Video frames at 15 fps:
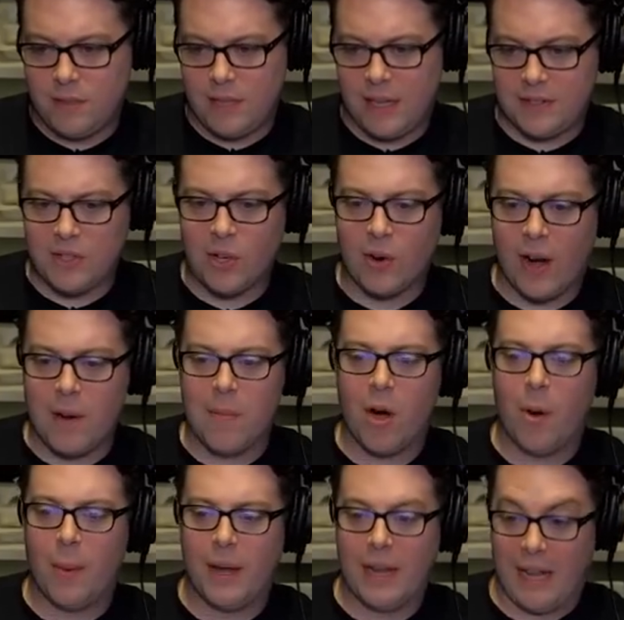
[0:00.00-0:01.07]
That's a great
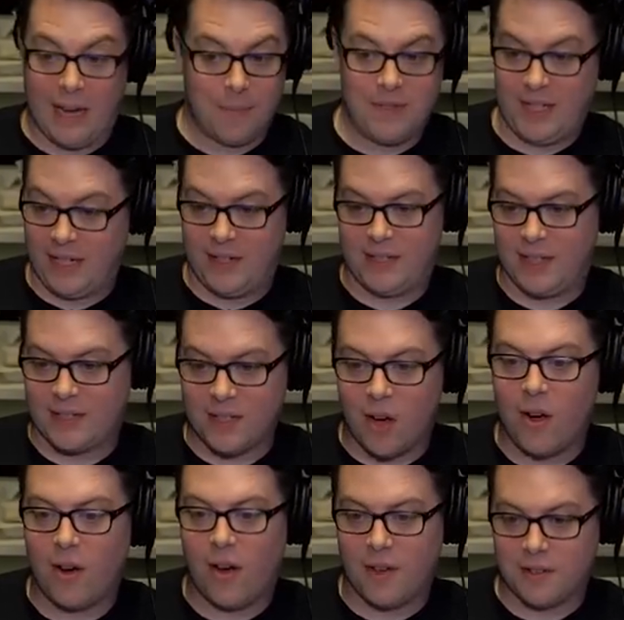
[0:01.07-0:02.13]
moment. Like, I'm serious. That's an
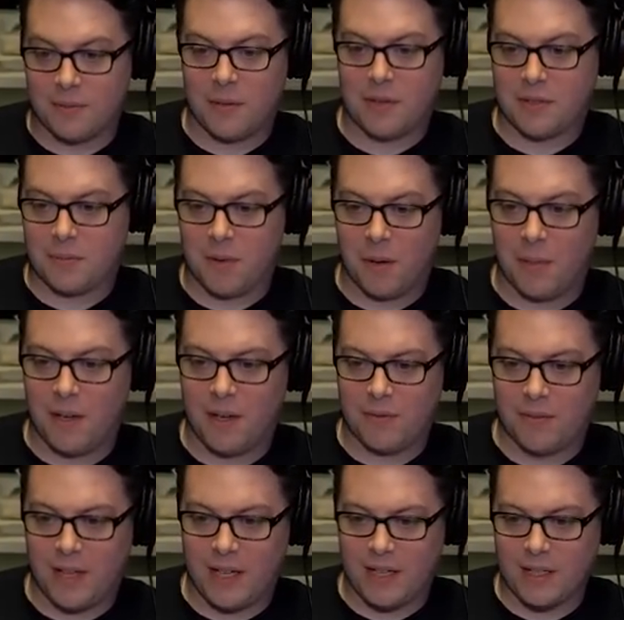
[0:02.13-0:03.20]
awesome, awesome moment
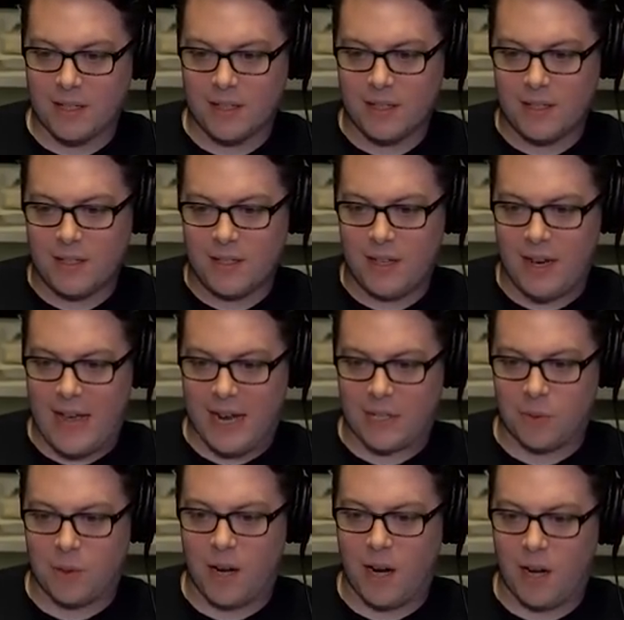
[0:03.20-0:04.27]
of, like, an
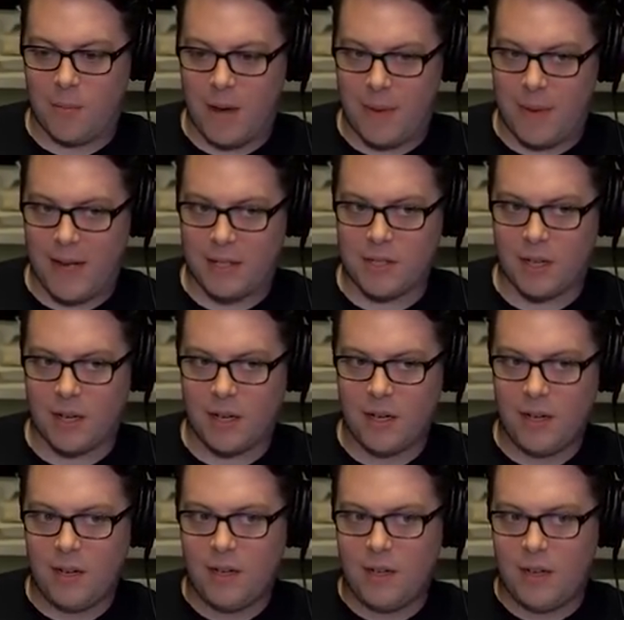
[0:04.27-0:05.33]
actual Iron Man match there.
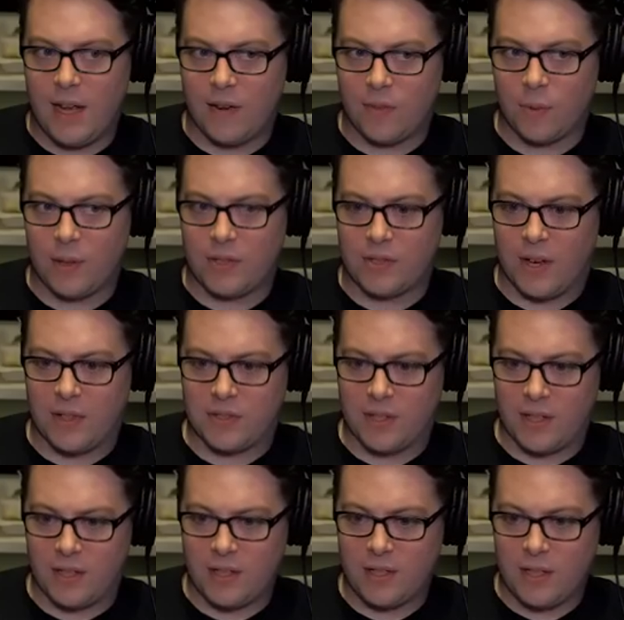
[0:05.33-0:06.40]
Everyone
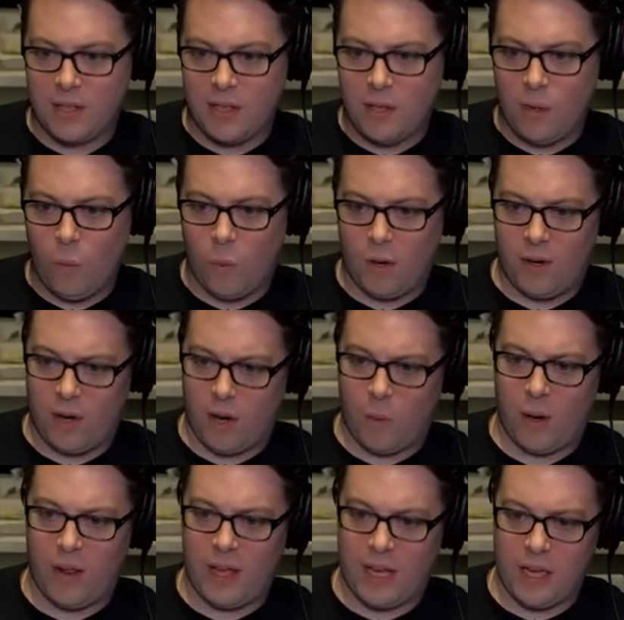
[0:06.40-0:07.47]
exhausted. One
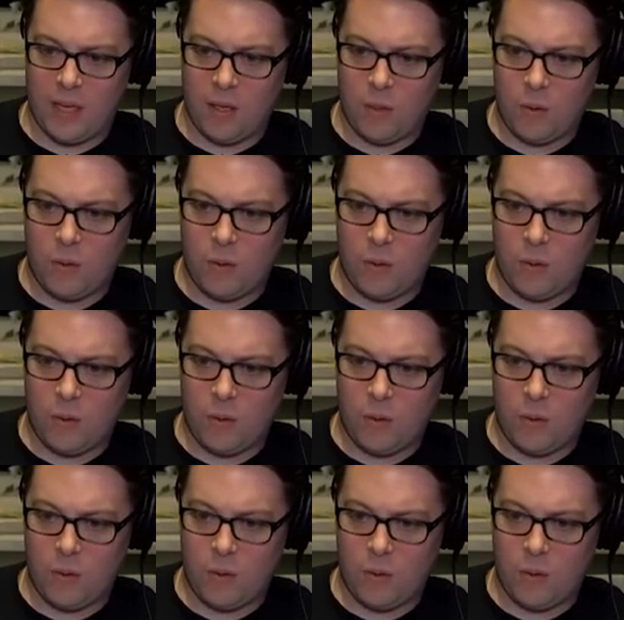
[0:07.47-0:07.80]
what they going do?